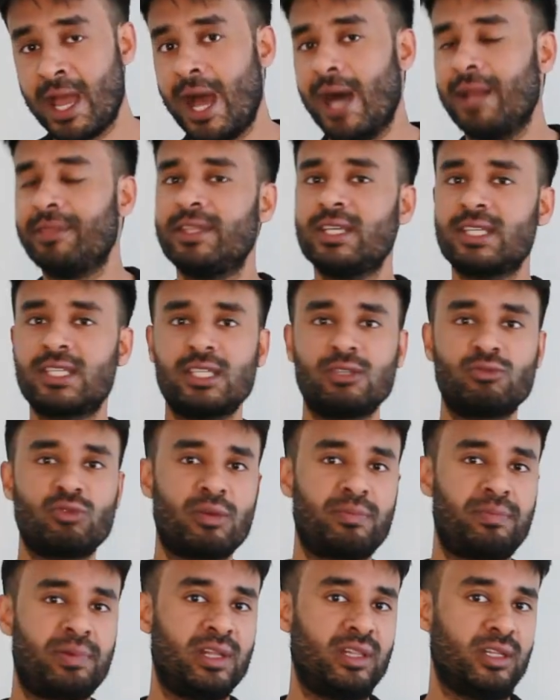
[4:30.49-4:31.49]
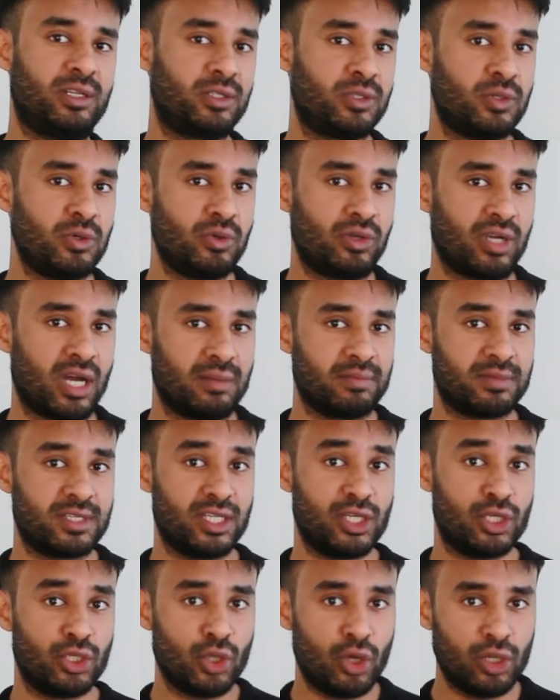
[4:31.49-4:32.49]
And this is where pillar two comes
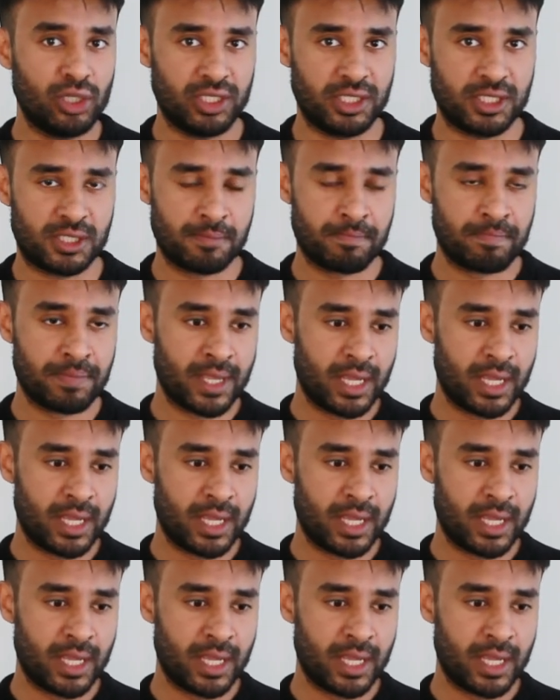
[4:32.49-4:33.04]
in: knowledge.